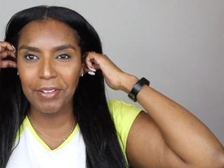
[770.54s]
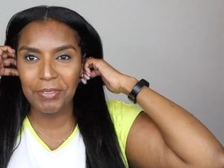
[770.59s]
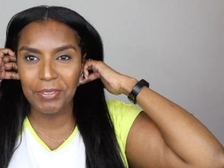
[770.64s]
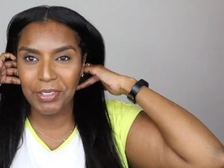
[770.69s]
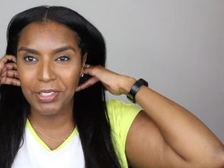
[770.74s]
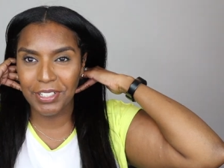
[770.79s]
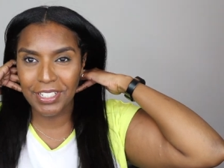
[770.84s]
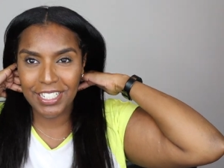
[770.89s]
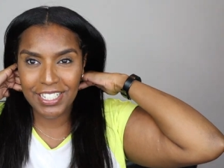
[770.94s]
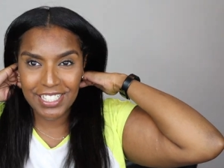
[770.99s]
I'm
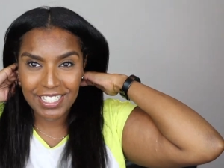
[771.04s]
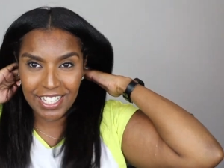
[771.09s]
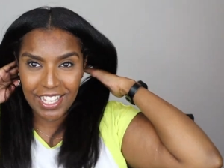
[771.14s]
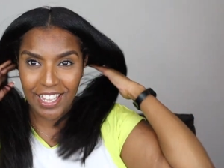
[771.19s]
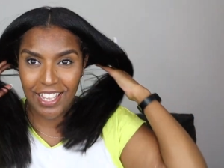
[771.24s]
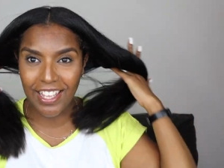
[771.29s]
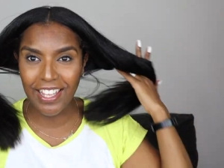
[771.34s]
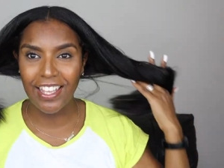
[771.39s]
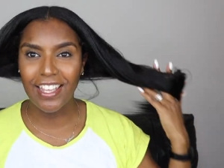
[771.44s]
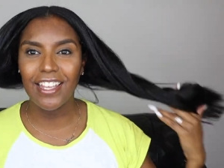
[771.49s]
not gonna
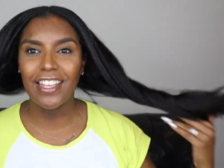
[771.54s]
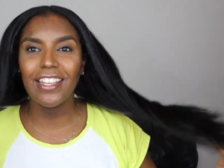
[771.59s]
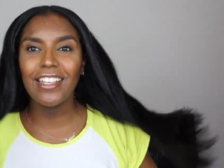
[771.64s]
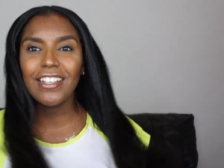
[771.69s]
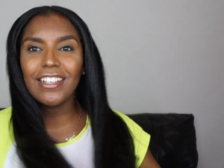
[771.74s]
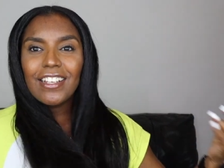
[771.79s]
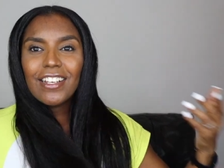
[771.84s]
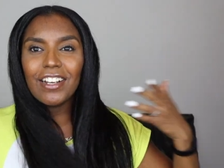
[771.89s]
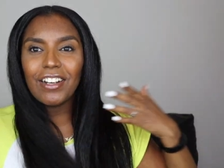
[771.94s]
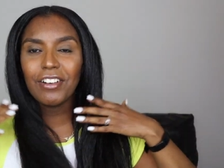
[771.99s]
dare
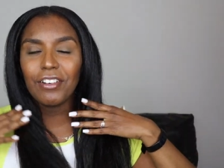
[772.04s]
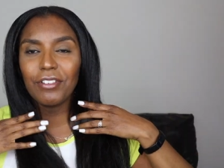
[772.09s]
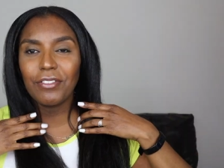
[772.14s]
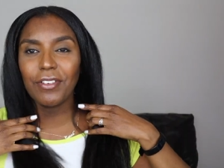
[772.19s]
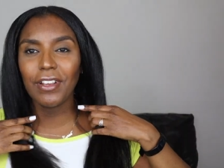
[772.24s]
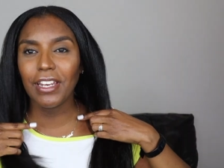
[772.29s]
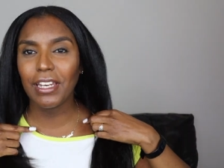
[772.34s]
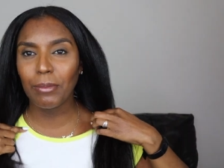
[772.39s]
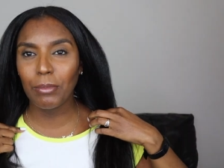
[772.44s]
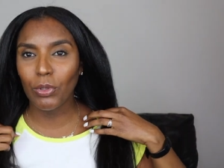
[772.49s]
cut off
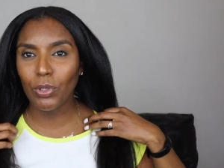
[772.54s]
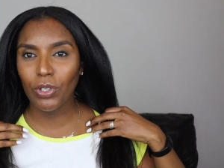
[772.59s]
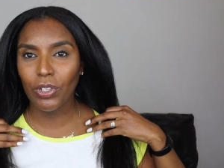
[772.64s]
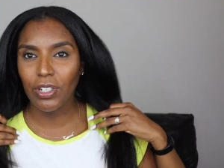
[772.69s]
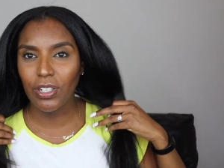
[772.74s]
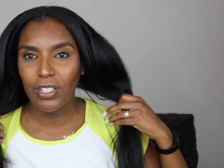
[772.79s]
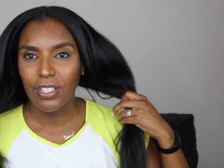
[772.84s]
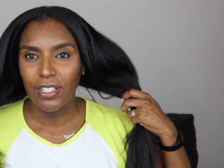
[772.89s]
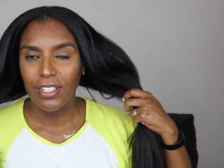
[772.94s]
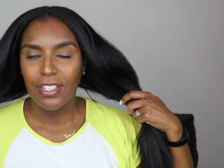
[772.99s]

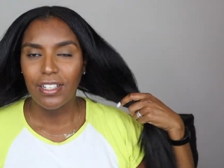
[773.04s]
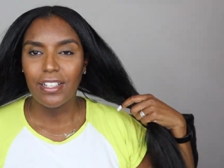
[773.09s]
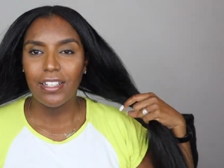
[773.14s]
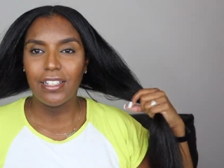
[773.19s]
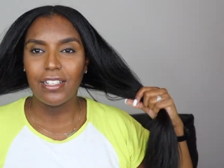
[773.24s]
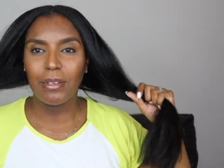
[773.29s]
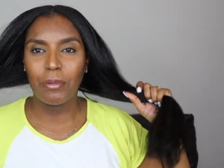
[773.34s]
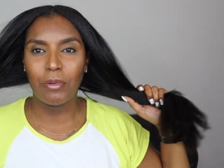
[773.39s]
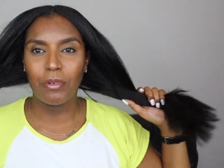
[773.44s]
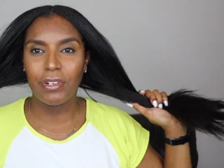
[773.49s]
anymore.
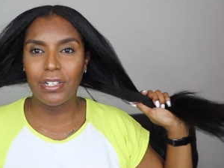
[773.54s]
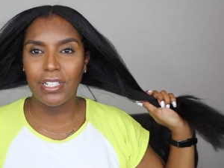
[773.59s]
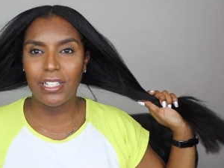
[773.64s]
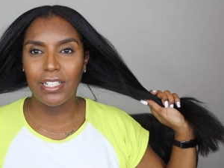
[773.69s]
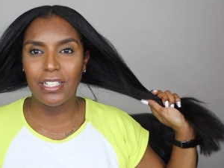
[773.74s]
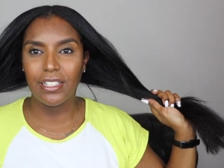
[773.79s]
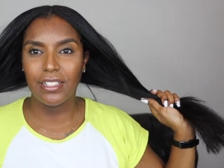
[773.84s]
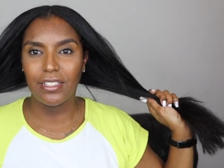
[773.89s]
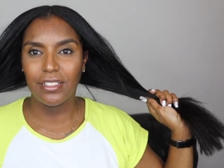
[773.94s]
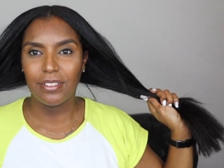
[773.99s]
I'm
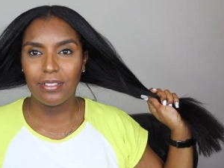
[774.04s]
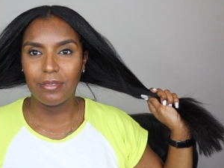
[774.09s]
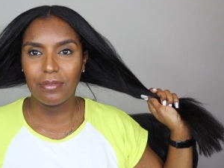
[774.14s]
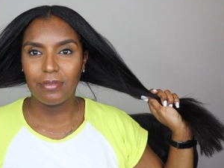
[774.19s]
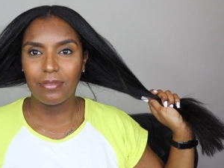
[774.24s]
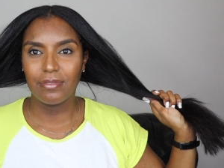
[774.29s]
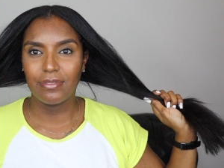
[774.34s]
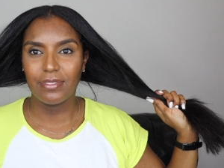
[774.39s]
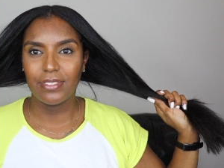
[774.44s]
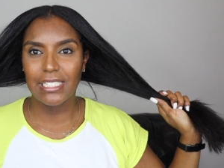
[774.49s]
already
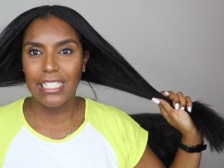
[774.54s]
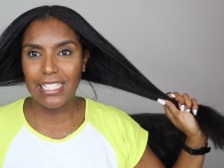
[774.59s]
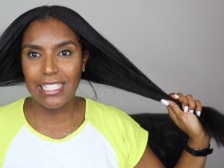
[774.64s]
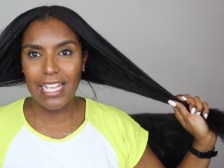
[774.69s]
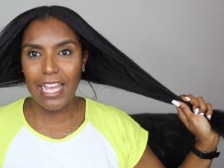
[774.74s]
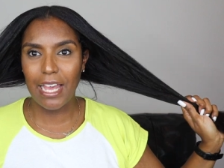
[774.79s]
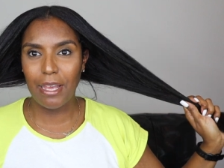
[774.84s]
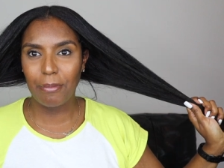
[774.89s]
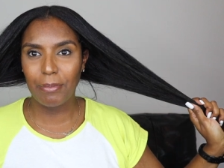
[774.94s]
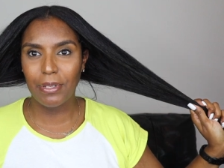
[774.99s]

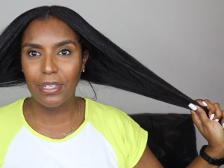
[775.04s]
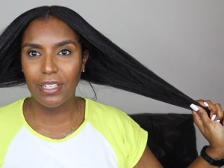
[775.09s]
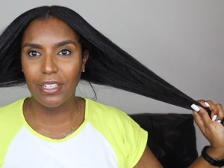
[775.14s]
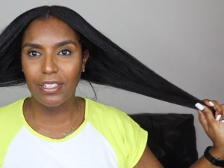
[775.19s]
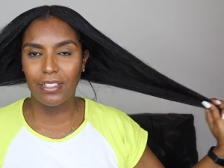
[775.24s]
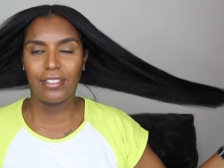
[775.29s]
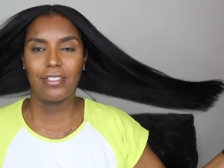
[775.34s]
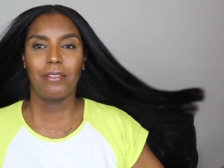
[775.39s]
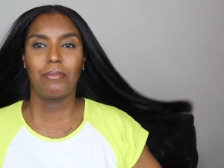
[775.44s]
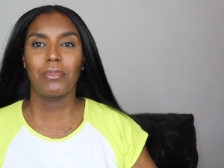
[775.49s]
scissor
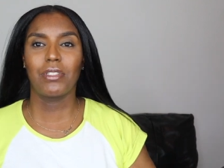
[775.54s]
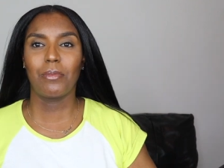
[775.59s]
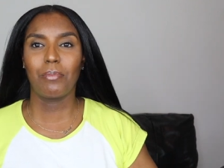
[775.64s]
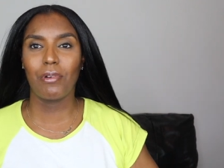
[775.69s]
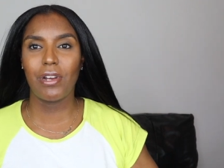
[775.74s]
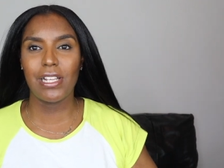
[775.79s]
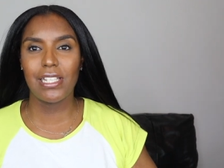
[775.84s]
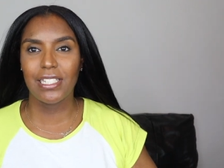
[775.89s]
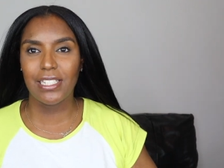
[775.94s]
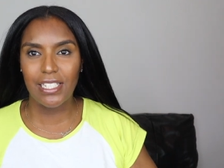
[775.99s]
happy. I'm
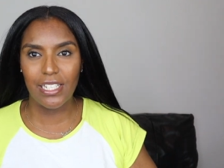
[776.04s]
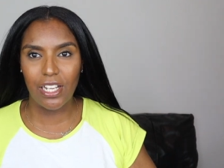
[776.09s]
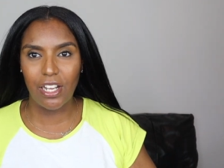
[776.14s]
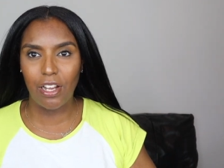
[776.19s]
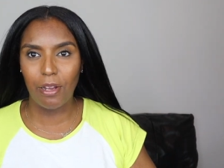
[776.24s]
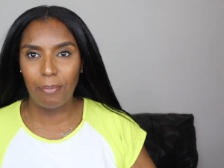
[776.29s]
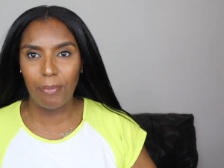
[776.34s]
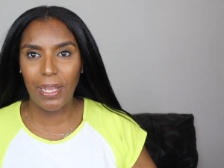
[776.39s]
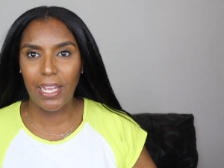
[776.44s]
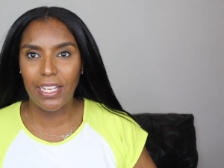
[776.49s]
surprised I didn't
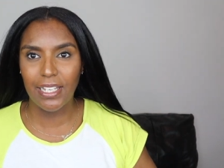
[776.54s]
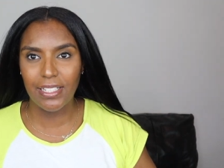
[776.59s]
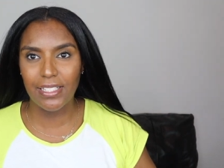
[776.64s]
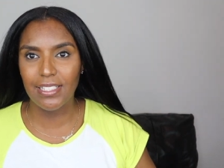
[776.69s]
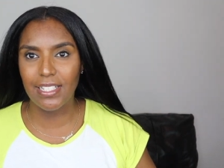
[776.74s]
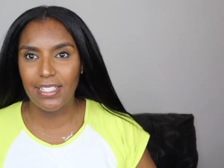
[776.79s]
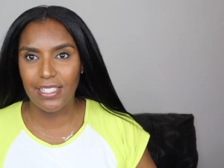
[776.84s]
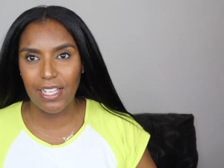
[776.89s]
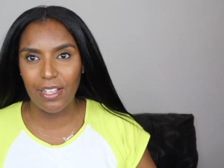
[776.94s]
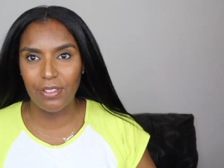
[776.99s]
cut
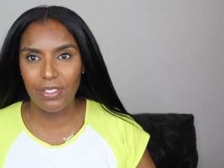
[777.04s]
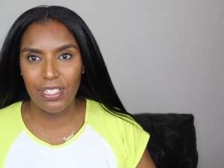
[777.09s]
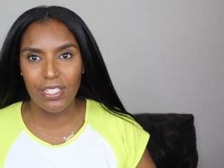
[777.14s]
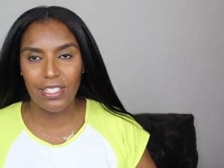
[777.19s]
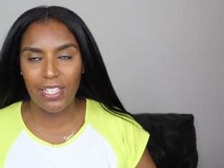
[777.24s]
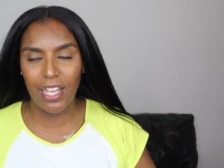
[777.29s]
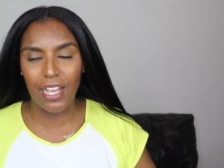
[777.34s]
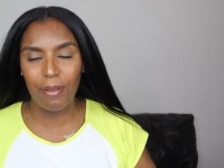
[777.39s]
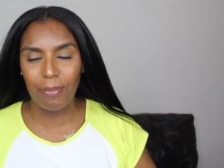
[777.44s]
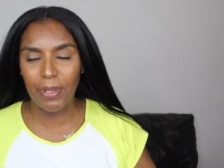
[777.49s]
bangs. That's how
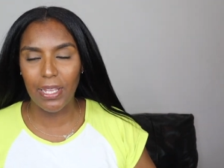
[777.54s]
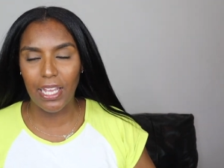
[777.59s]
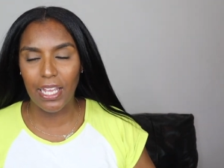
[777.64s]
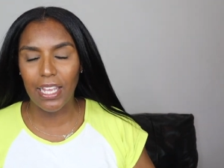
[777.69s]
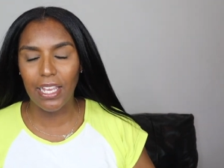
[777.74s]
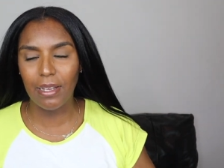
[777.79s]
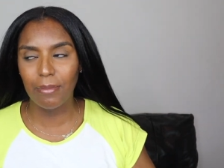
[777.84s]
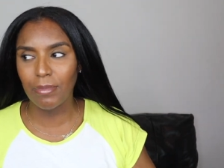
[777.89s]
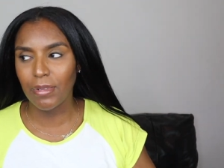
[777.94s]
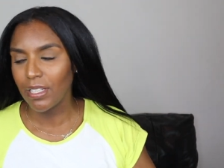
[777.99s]
scissor happy I
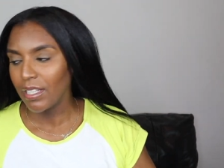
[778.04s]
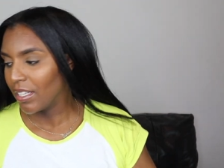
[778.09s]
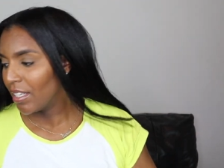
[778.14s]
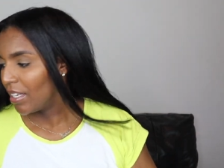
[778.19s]
am.